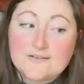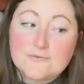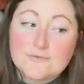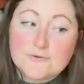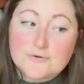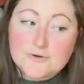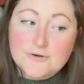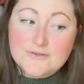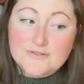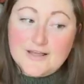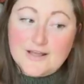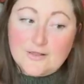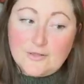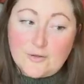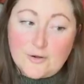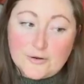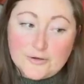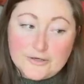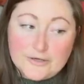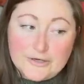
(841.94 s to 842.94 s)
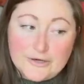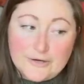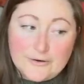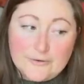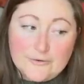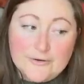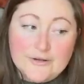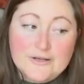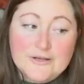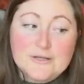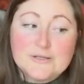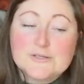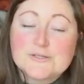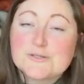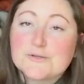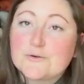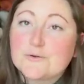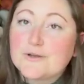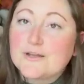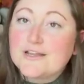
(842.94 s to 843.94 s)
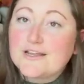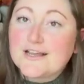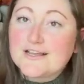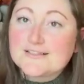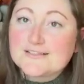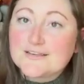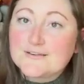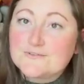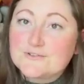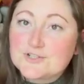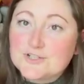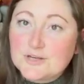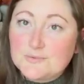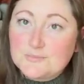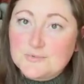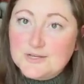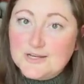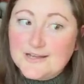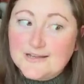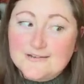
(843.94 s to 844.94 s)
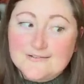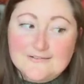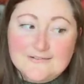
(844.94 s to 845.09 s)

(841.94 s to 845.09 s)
order it that long ago. So it hasn't even shipped yet.